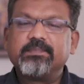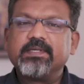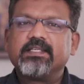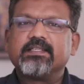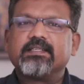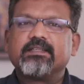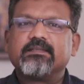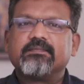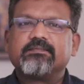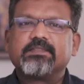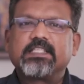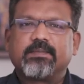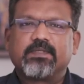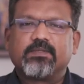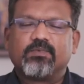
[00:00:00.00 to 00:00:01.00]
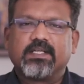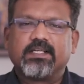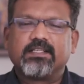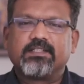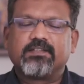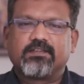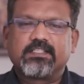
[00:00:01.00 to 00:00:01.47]
Peter chapter
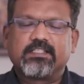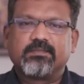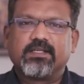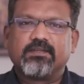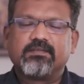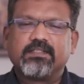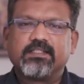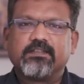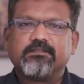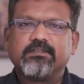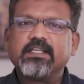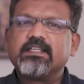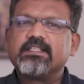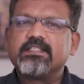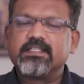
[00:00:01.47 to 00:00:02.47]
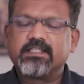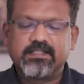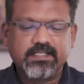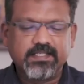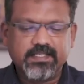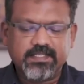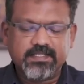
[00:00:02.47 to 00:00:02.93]
1 talks about the various
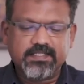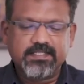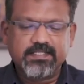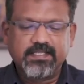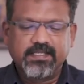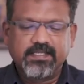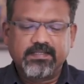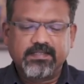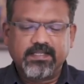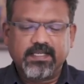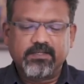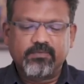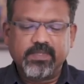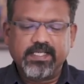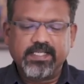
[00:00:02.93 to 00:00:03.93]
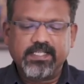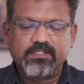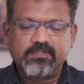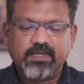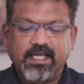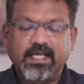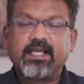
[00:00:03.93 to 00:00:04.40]
ingredients that we need
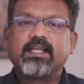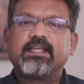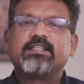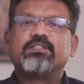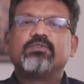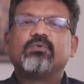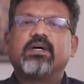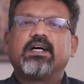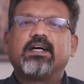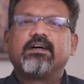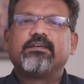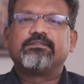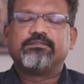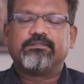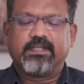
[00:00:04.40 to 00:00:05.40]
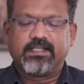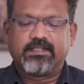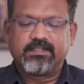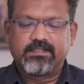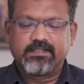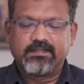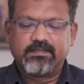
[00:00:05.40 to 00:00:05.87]
to add to our
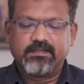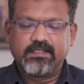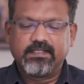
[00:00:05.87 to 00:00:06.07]
faith.